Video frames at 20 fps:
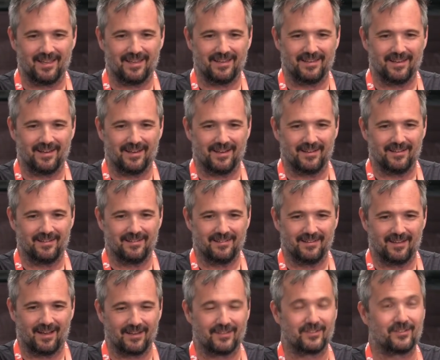And
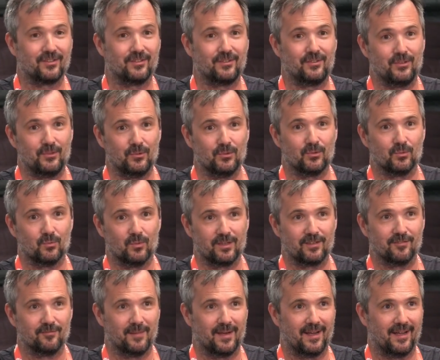I still do use
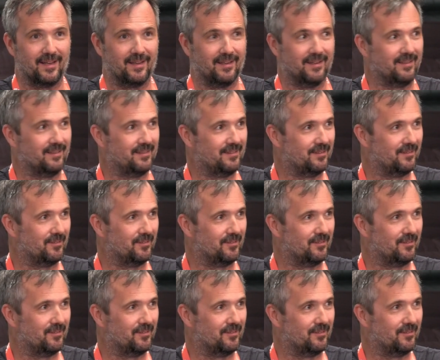one of my